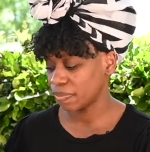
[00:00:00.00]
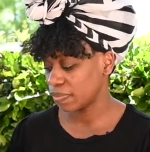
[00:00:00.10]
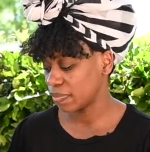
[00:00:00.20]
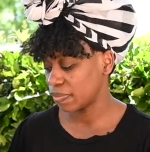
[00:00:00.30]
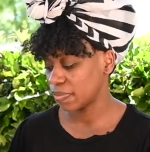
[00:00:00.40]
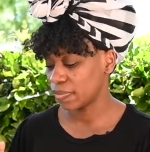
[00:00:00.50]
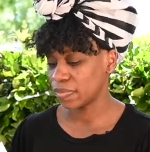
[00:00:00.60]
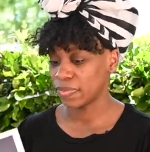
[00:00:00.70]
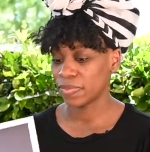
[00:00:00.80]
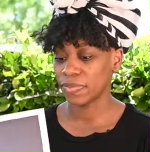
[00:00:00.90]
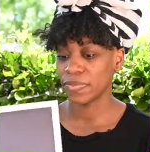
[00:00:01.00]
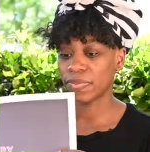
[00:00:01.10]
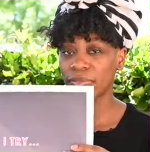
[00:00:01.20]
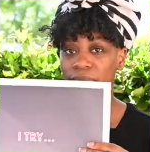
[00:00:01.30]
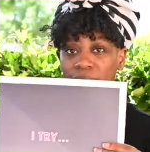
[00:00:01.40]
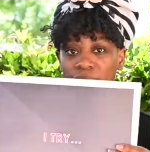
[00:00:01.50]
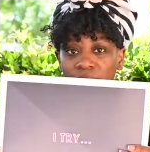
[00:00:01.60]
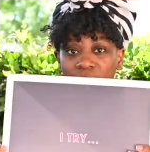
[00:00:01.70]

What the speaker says: (silence)